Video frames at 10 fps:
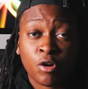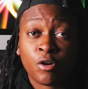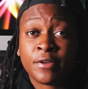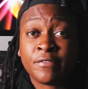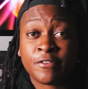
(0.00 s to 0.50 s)

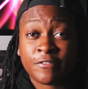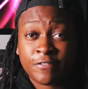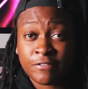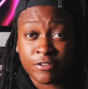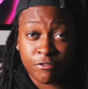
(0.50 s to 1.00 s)
or even
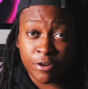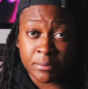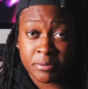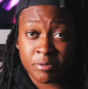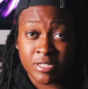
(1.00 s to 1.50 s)
50
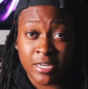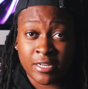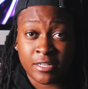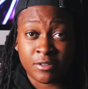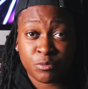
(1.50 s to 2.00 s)
frames per
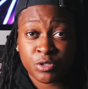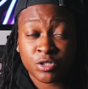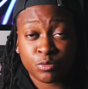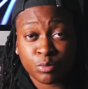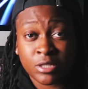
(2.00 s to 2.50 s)
second,
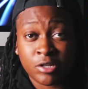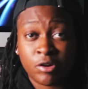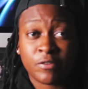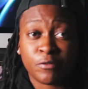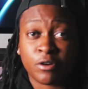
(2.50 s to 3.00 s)
which is really
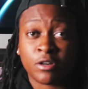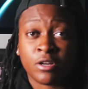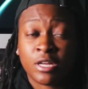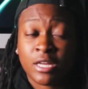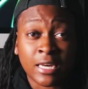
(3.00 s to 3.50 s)
great
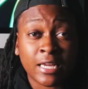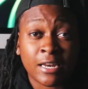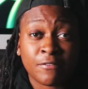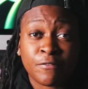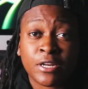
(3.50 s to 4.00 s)
for any
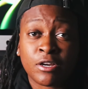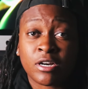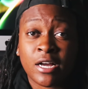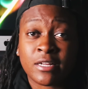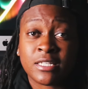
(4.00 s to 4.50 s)
kind of
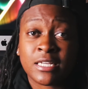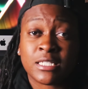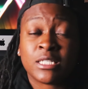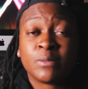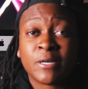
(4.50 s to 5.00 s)
video
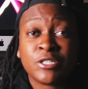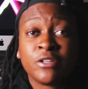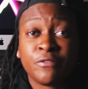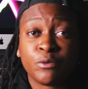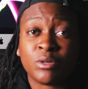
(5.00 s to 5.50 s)
content,
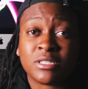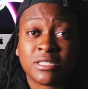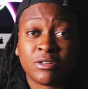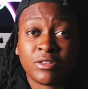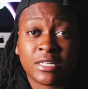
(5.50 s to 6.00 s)
especially if you want to
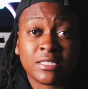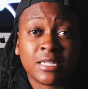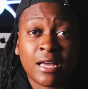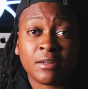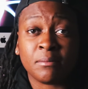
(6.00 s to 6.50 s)
slow things
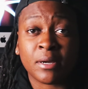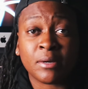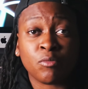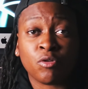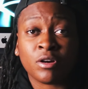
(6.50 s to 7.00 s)
down and
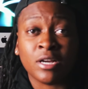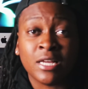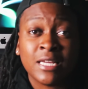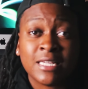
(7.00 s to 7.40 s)
make more